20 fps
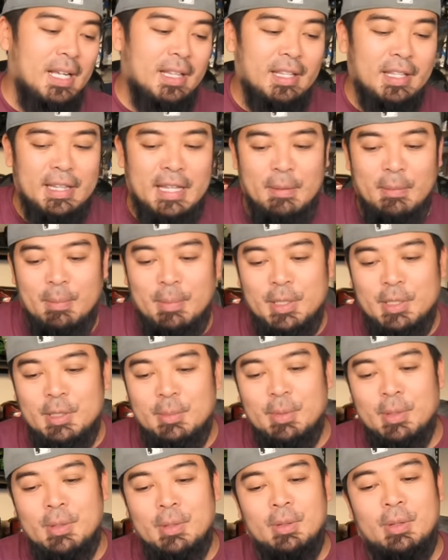I think that would be
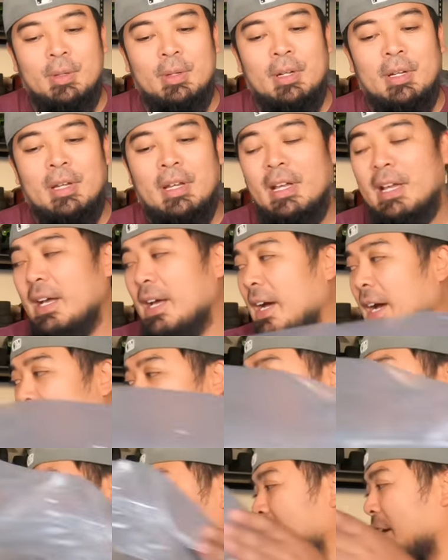super cool. I
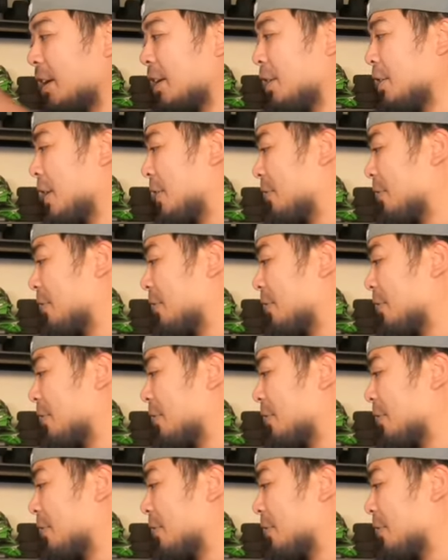got the, you